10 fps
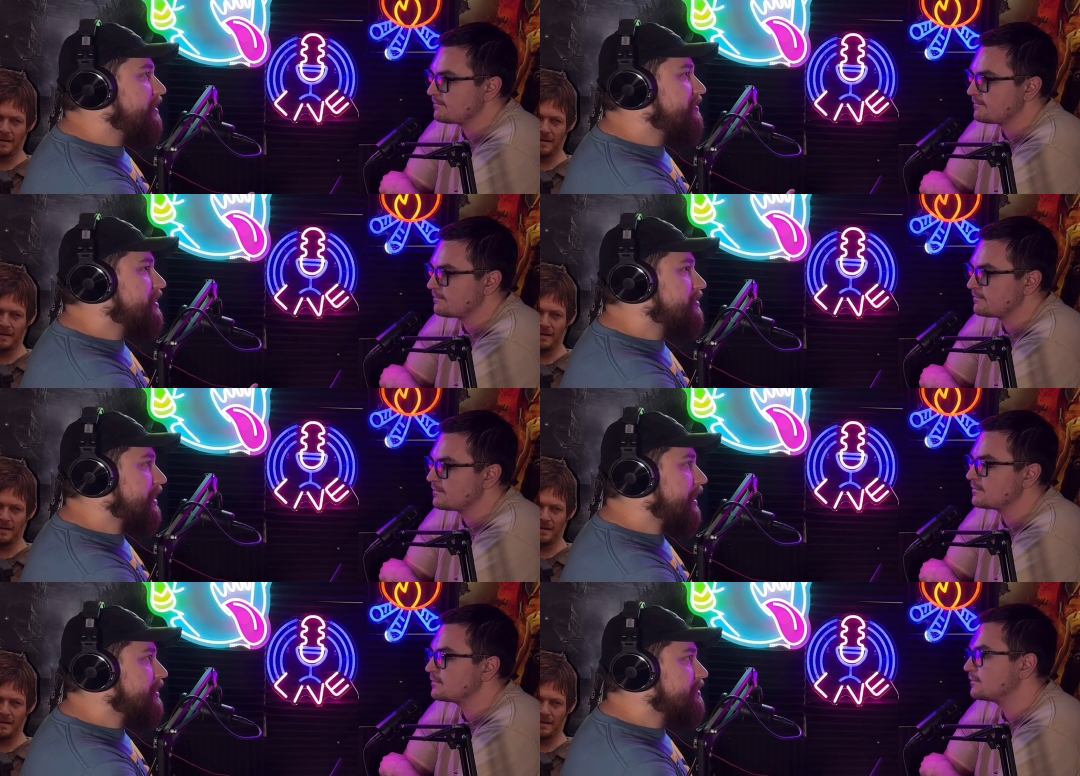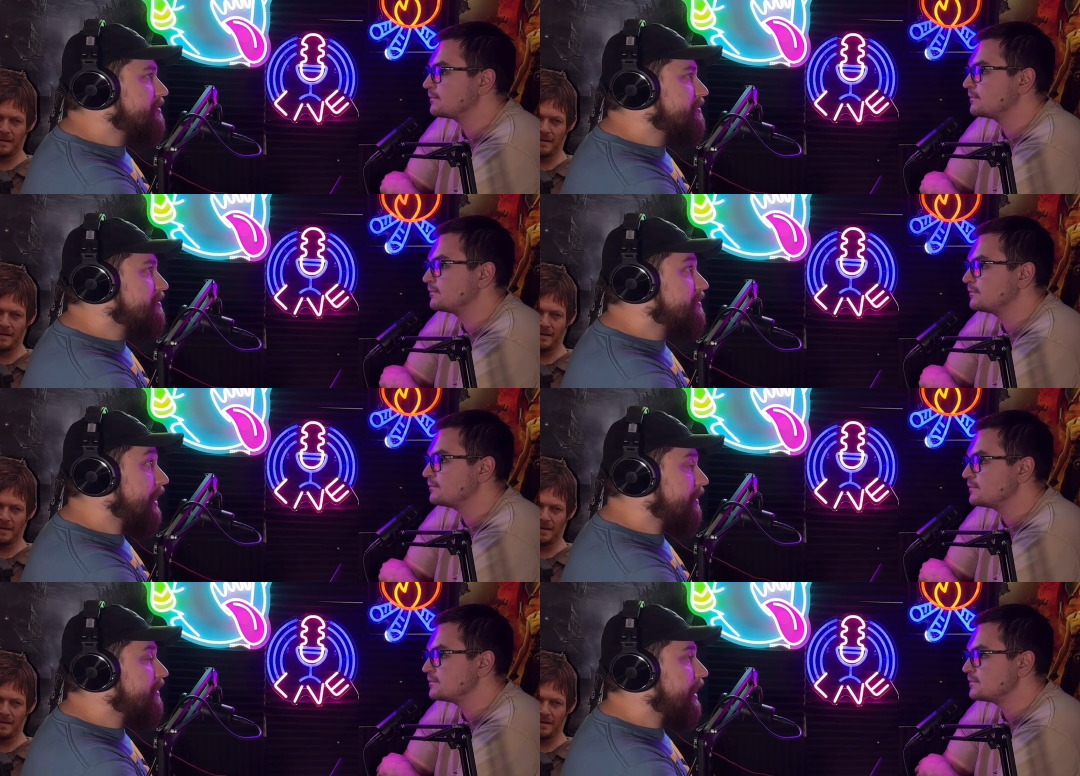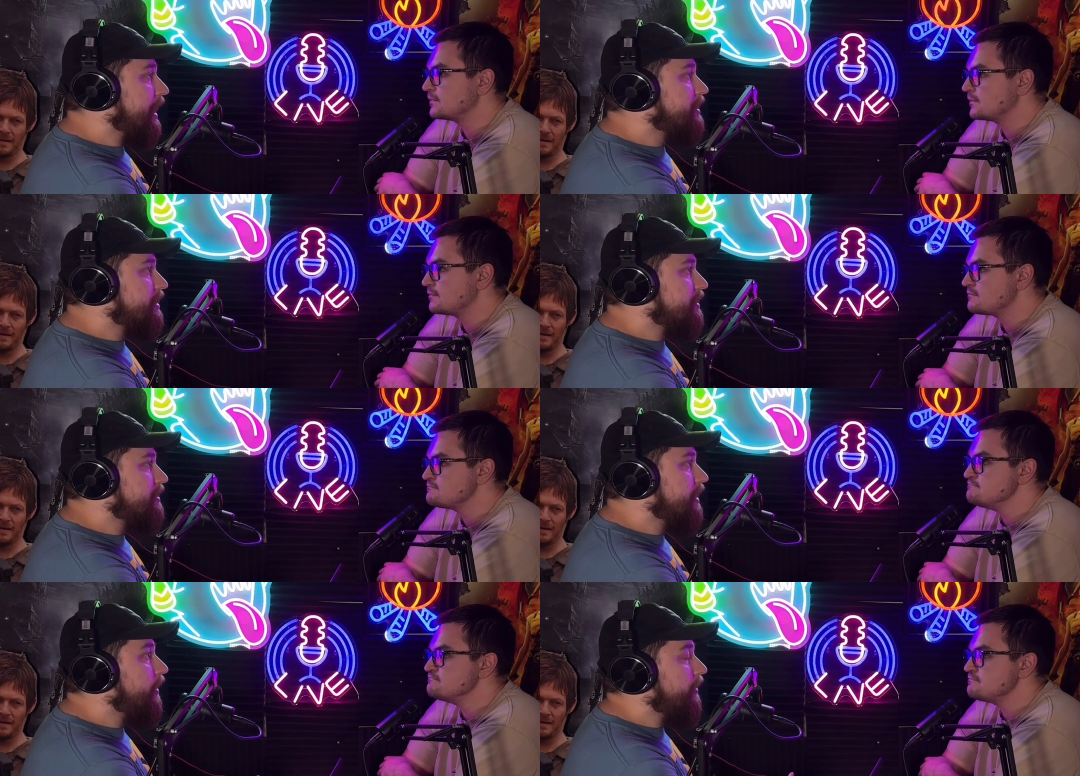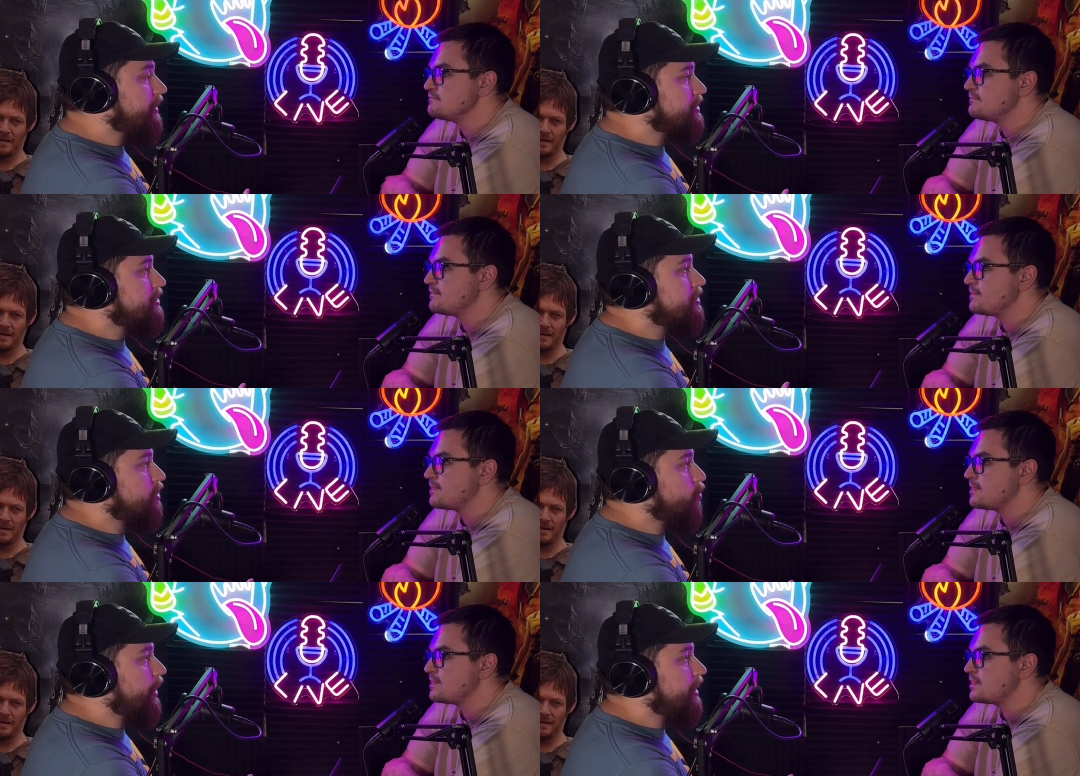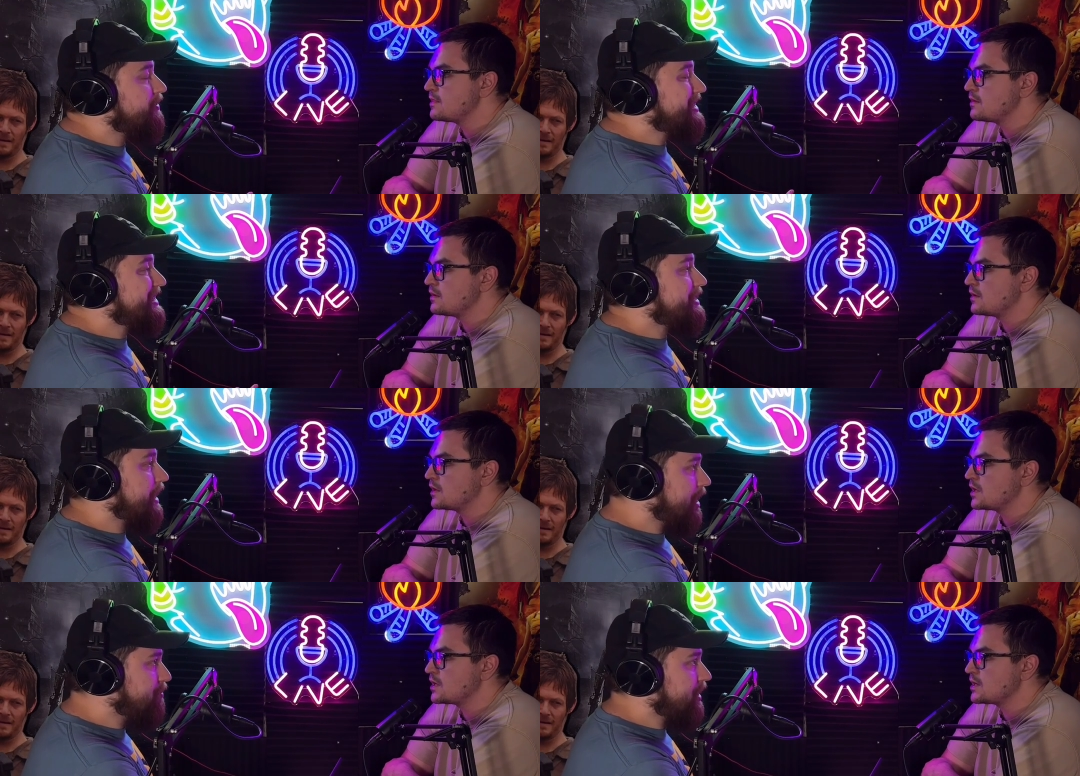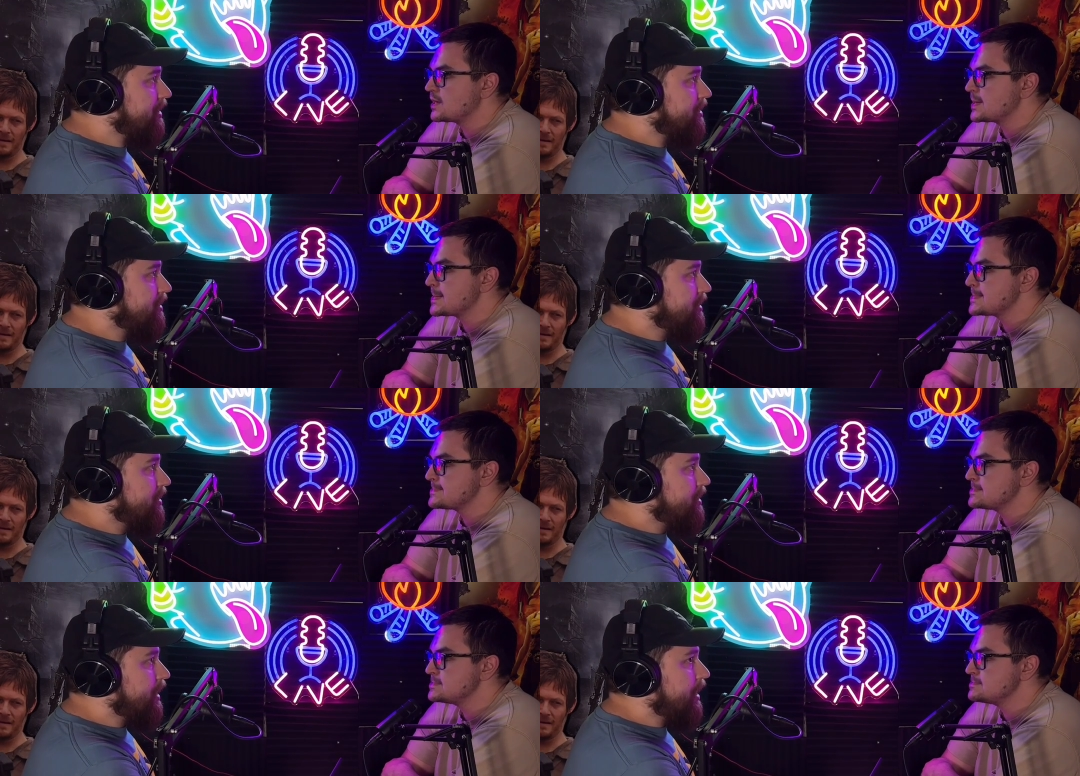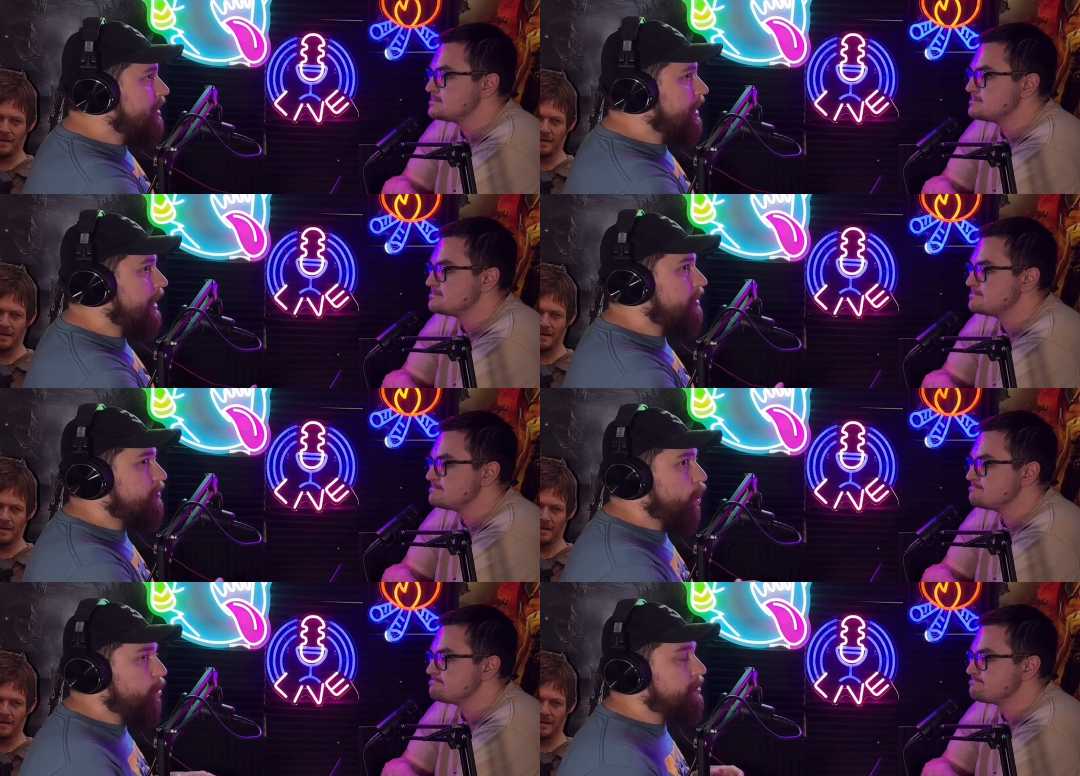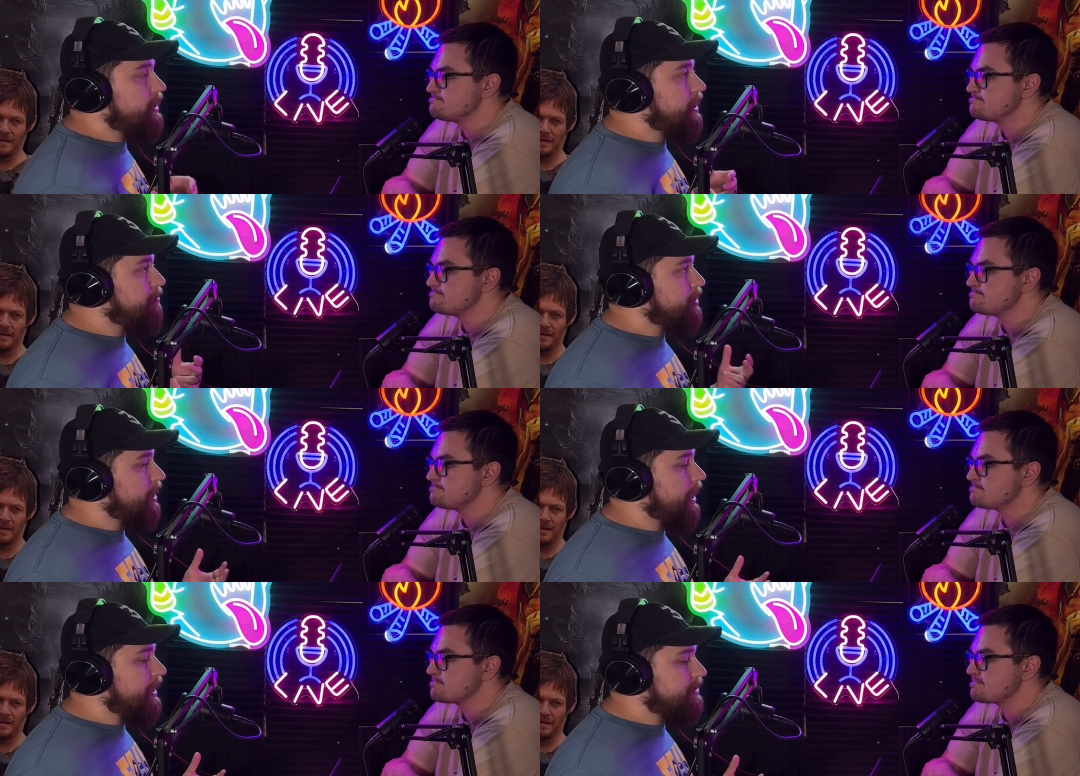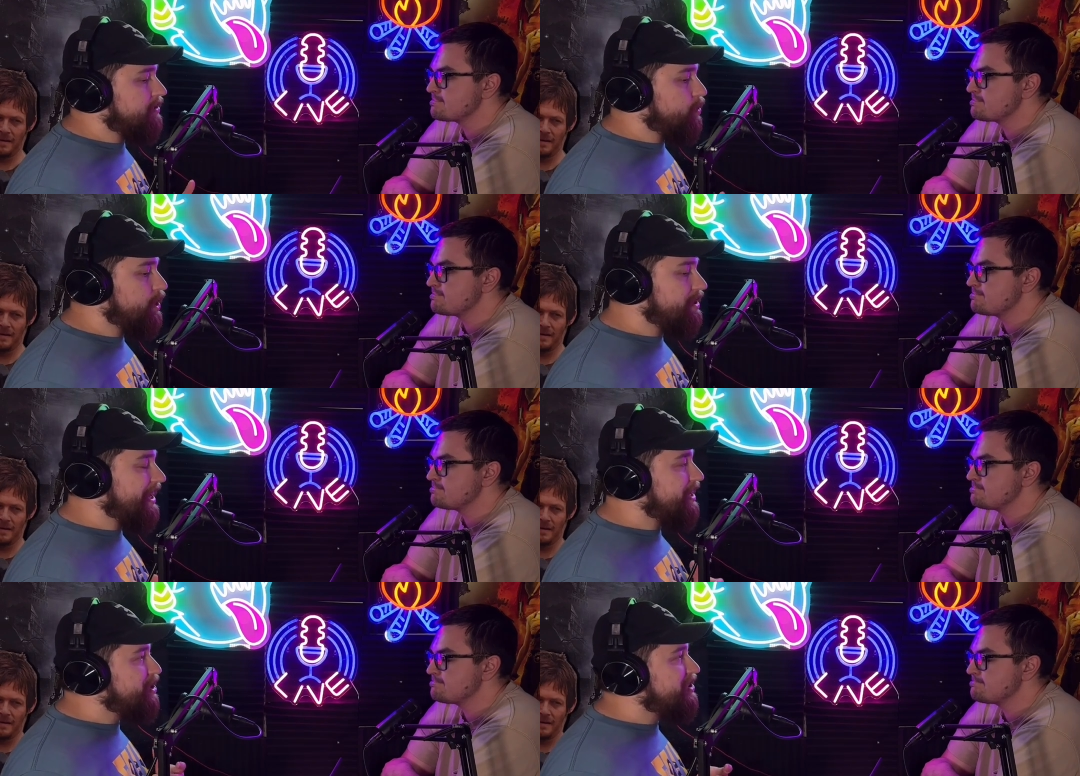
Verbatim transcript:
Speaker 1: of these guys take the acting and that this is their way of escaping and kind of opening up their eyes. And when you get to actually